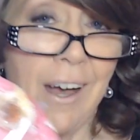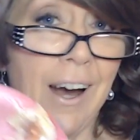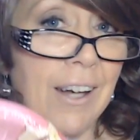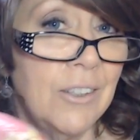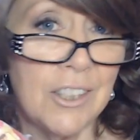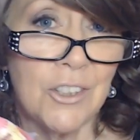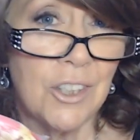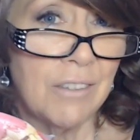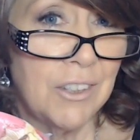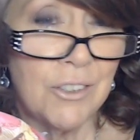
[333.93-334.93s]
I don't think she
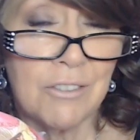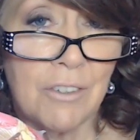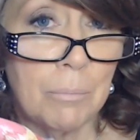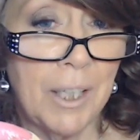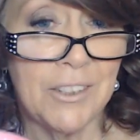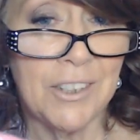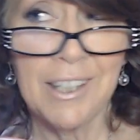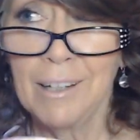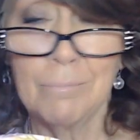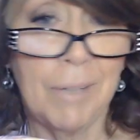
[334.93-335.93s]
ever used real plates again.